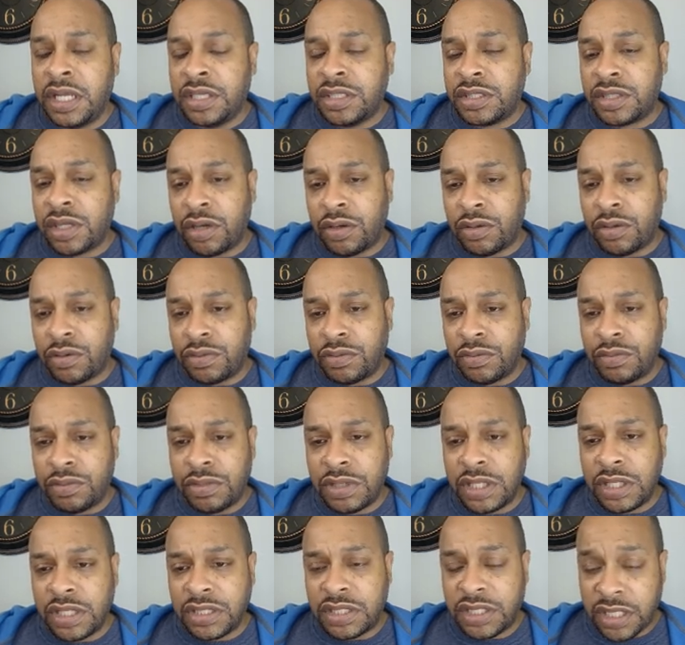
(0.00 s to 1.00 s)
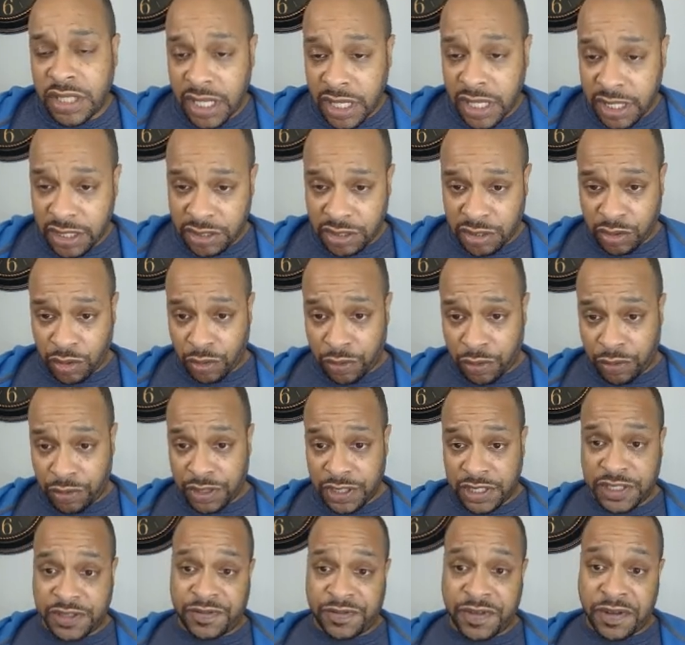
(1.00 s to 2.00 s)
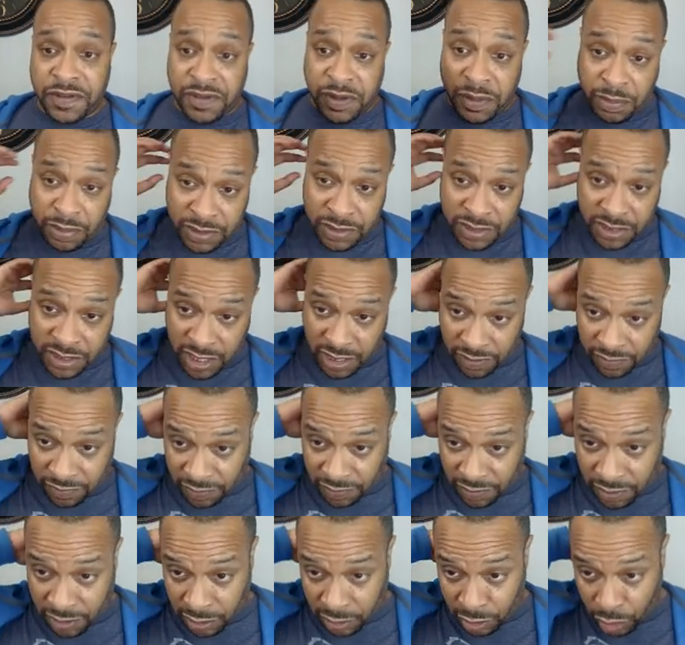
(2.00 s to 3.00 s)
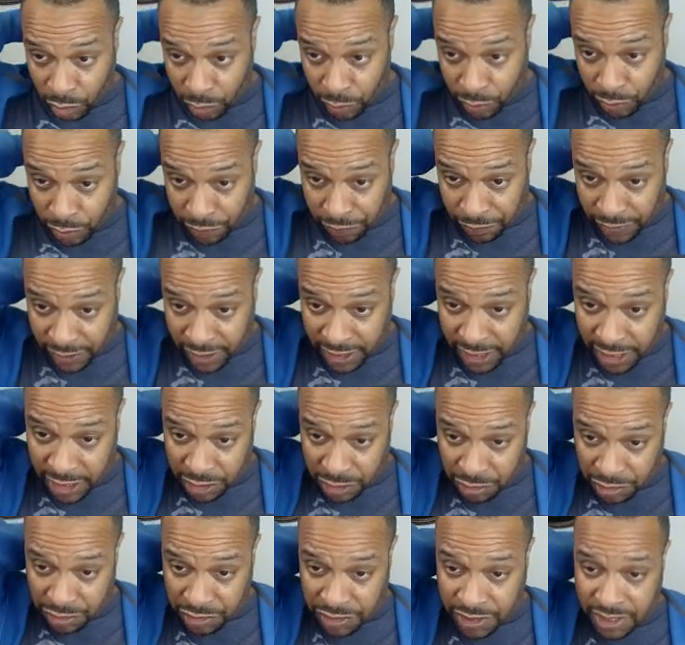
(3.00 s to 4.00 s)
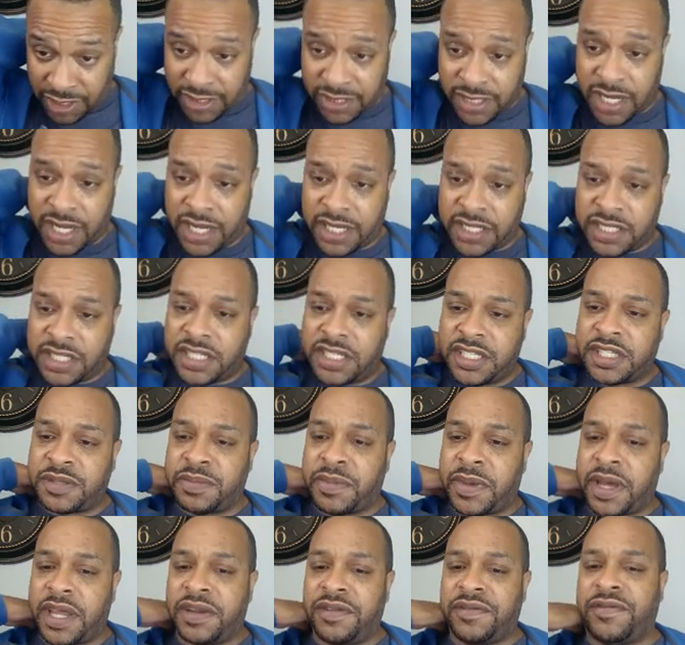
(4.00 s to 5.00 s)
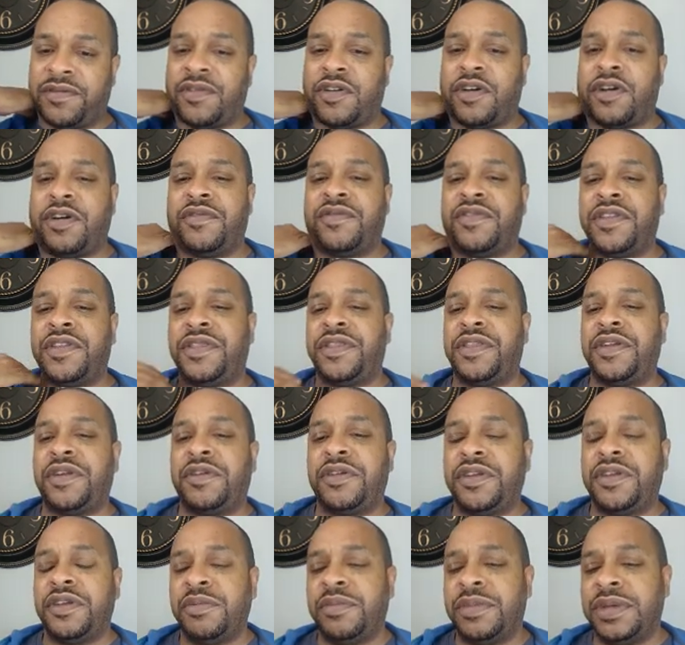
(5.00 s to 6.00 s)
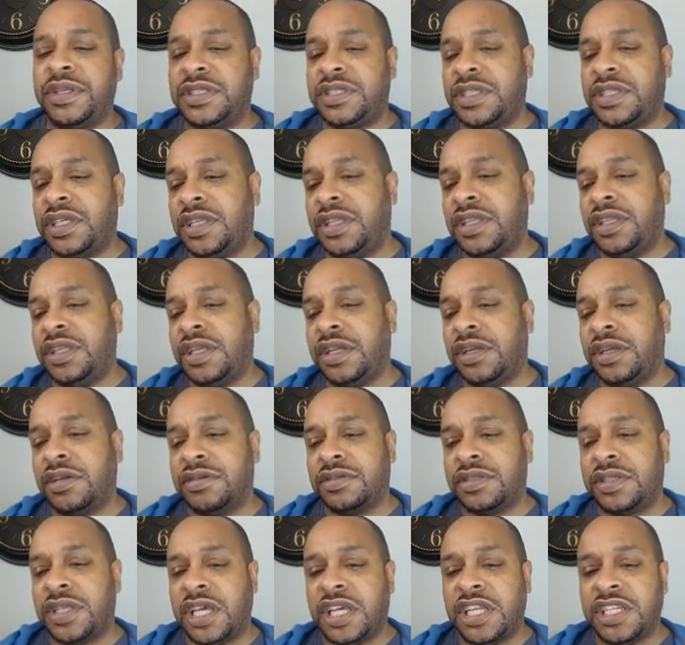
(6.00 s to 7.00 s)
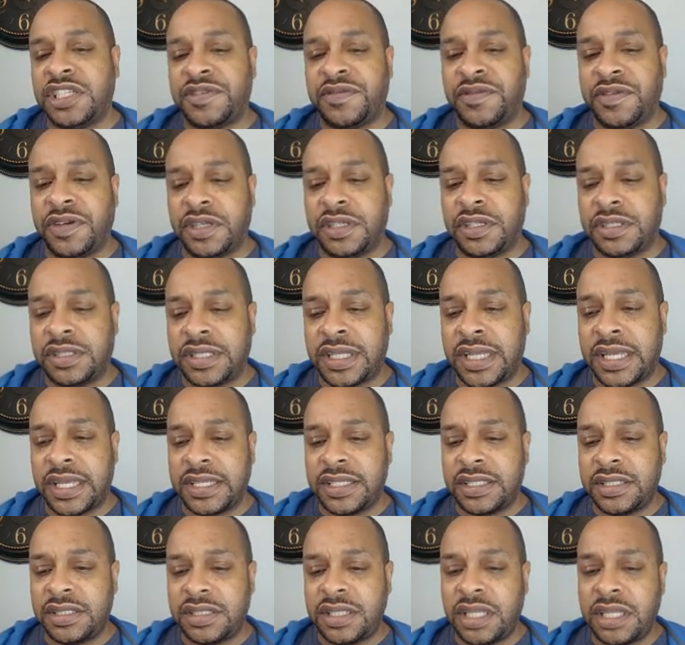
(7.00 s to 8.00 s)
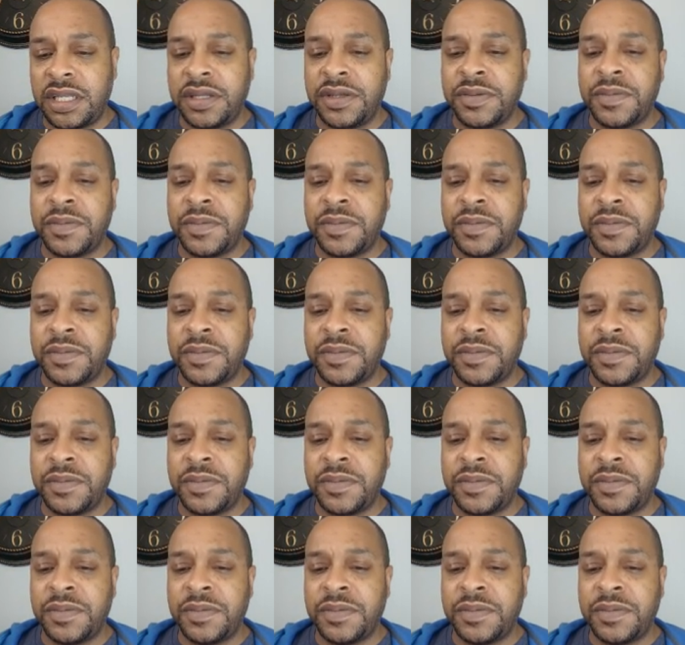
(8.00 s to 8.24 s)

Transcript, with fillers: So in today's stories, fifty percent of global financial transactions might involve Ethereum in ten years, hedge fund says.